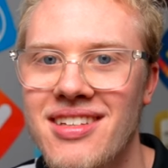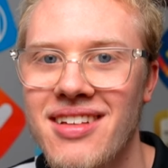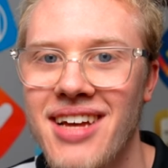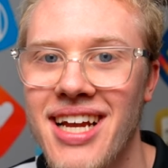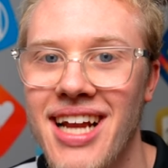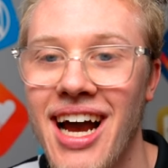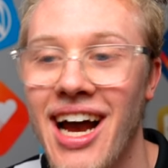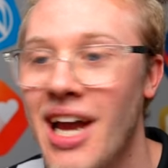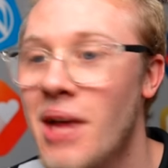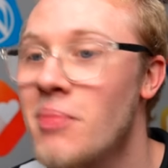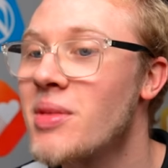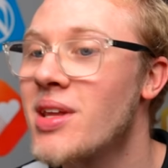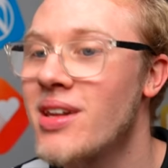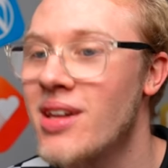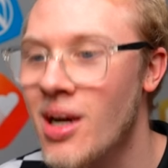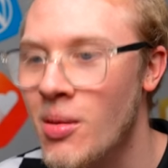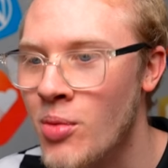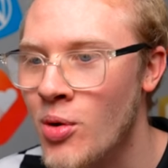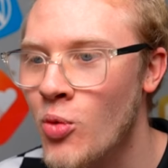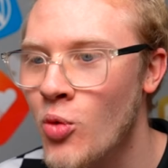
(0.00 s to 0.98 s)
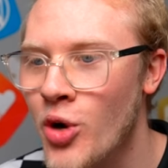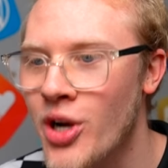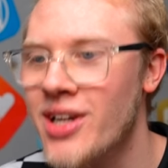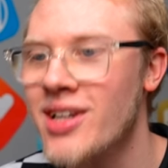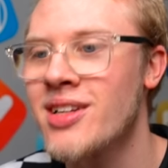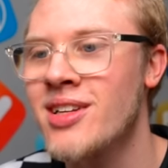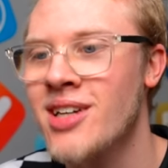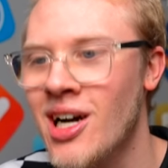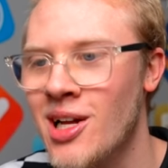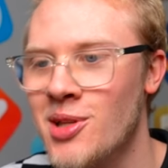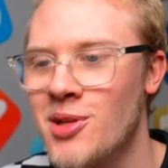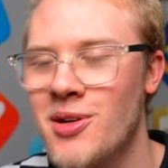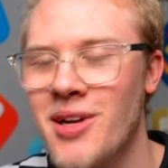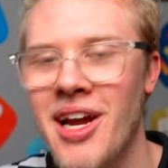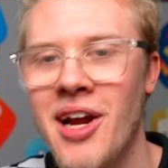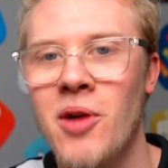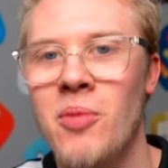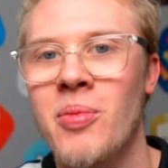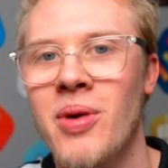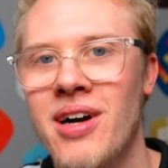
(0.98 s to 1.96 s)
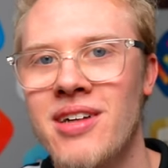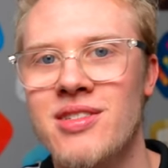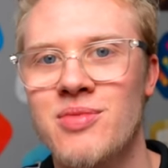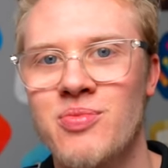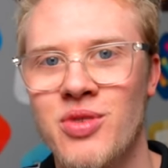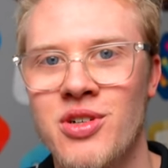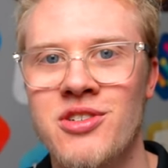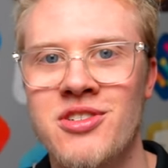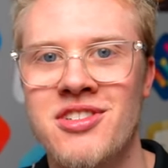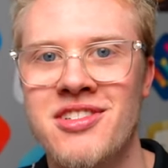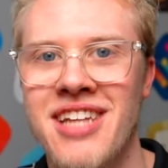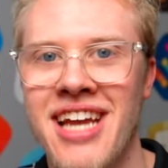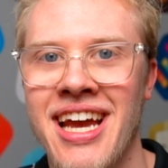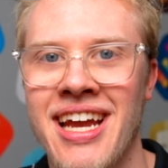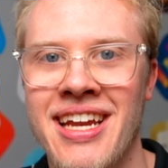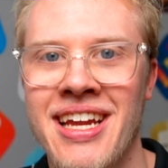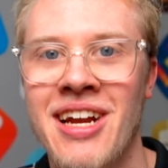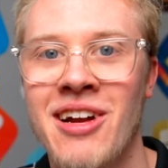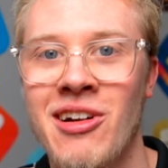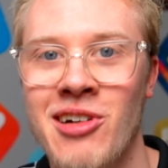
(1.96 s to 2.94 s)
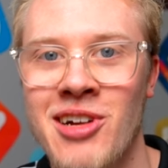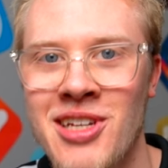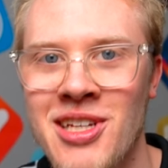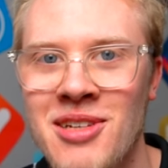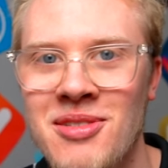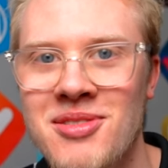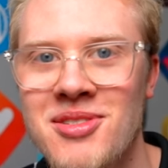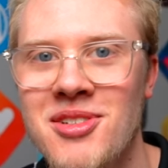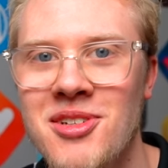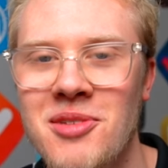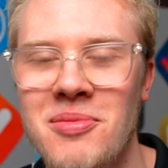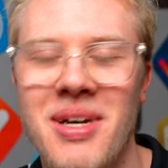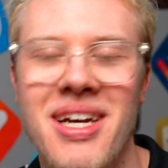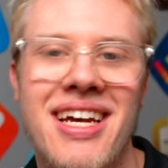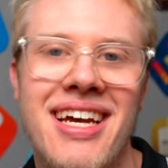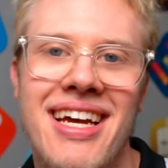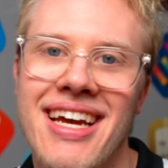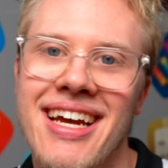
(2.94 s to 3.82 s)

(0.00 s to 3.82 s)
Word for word: Like I am the number one colored AirPods Pro stan here on YouTube.